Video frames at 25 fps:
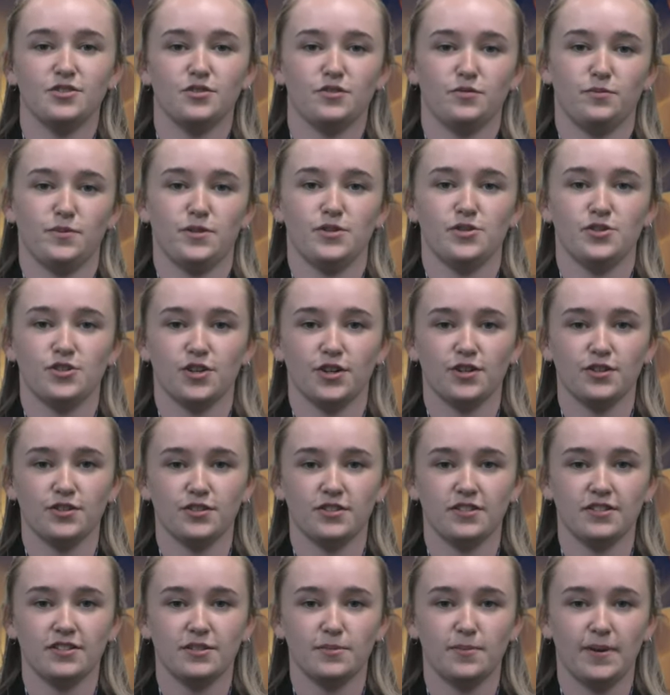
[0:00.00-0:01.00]
to have been
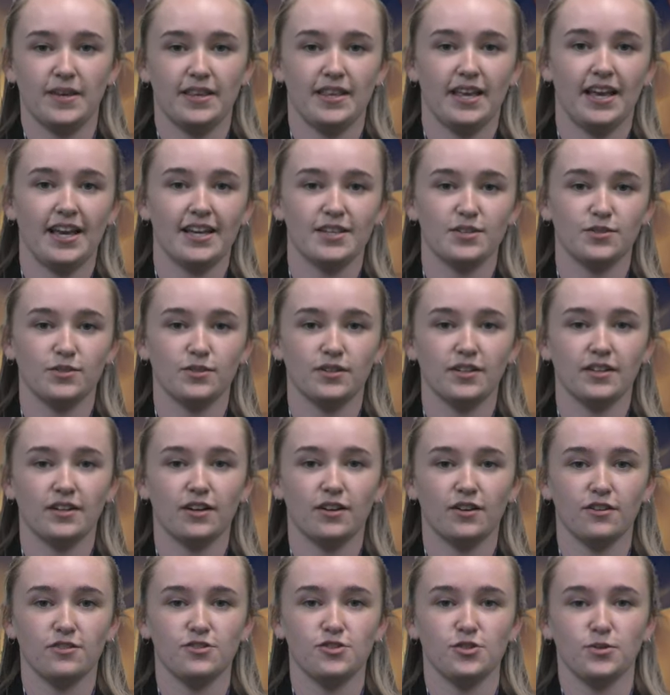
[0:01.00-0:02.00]
chosen to be the Hazel
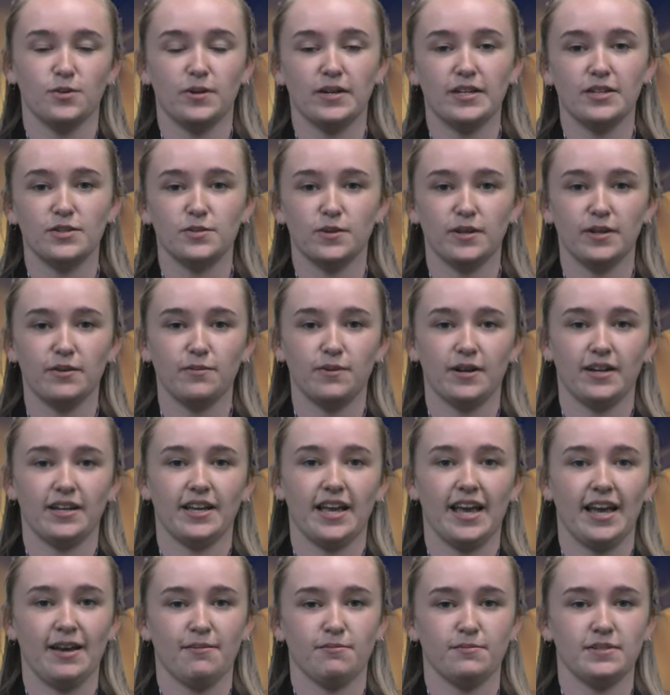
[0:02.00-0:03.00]
Glen College
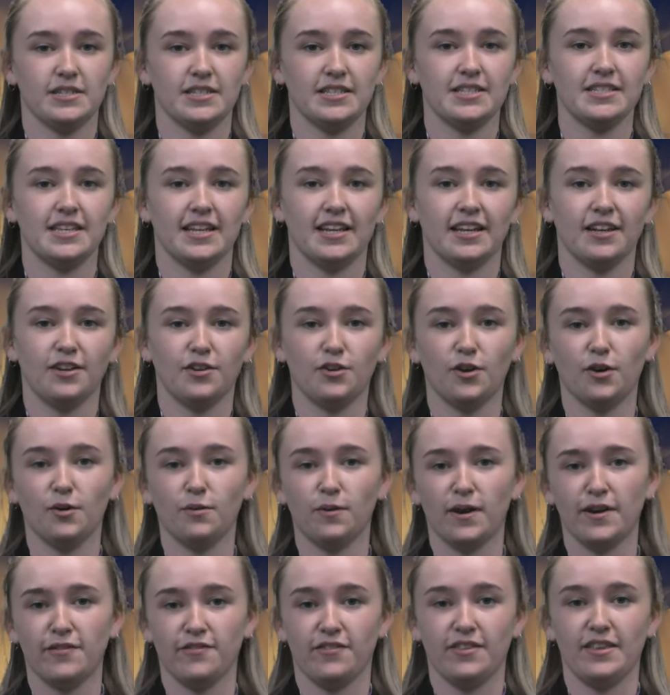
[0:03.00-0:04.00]
2021 captains and
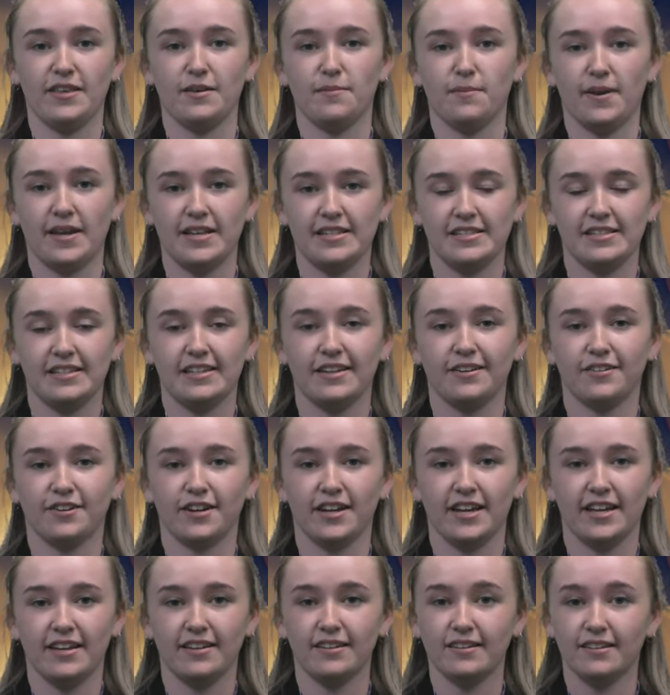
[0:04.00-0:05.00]
cannot wait for the amazing year
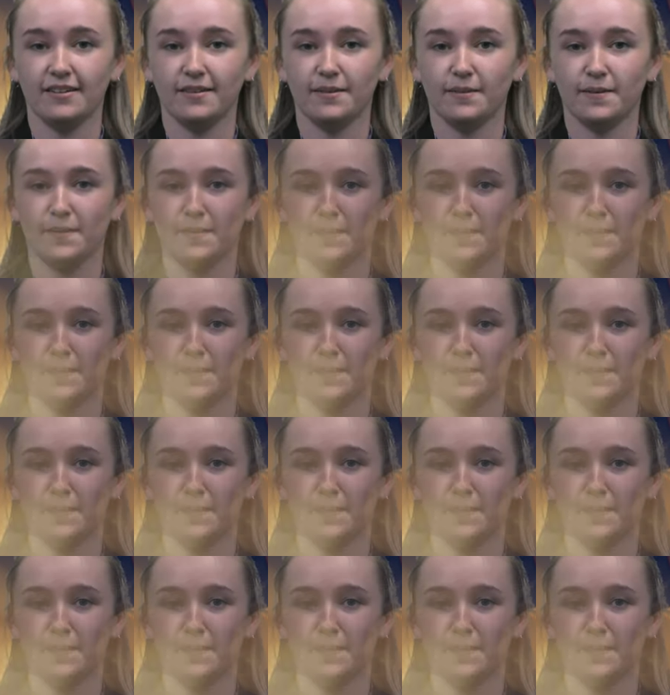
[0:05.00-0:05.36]
ahead.